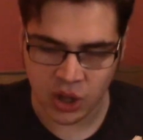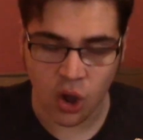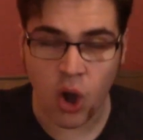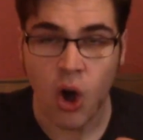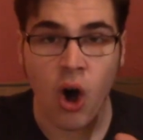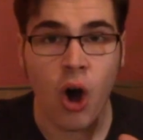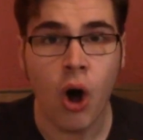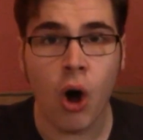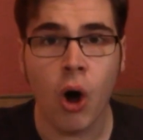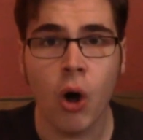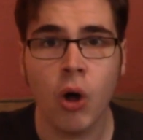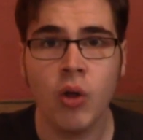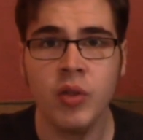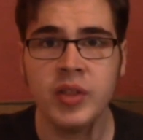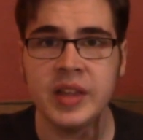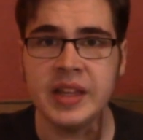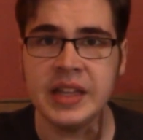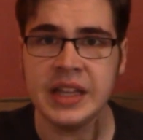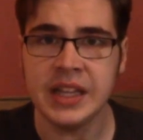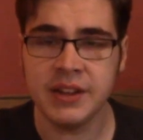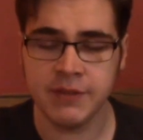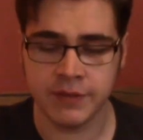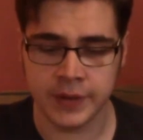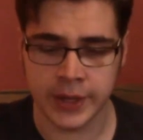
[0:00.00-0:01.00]
all the
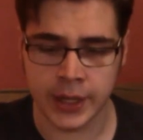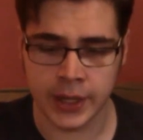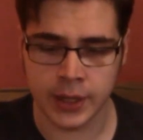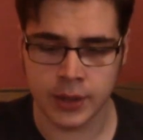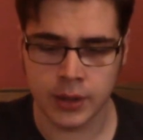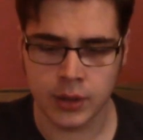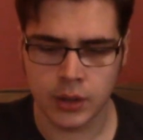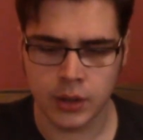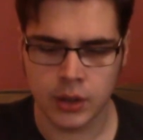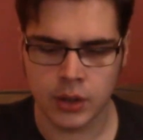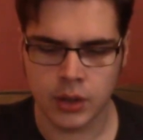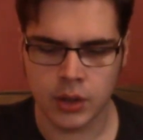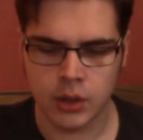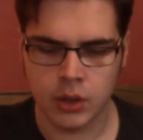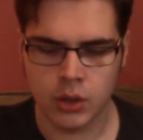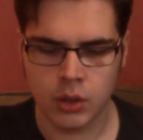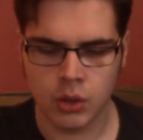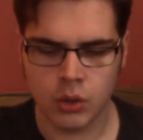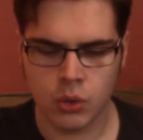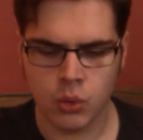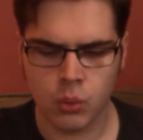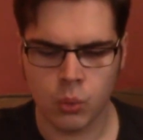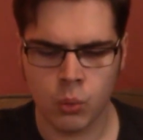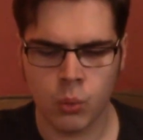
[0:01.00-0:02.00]
evening,
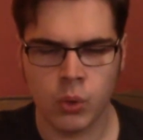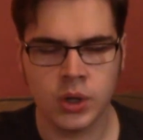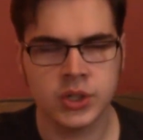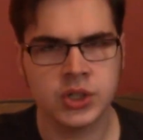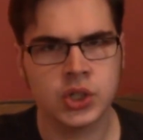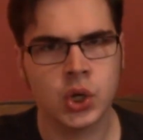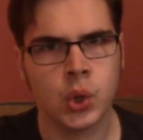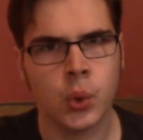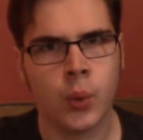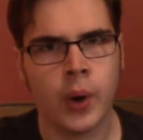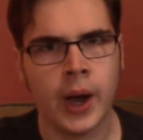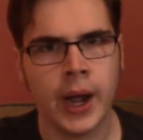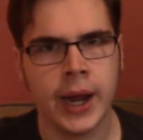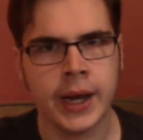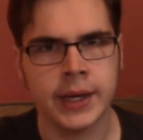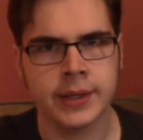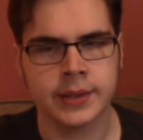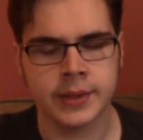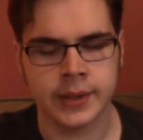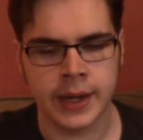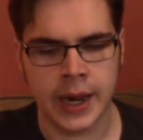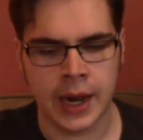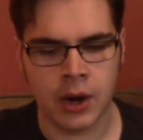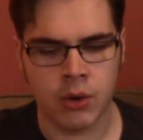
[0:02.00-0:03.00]
was quiet
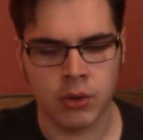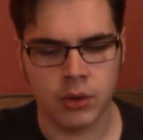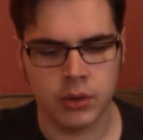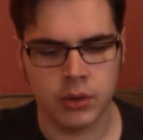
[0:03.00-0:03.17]
now.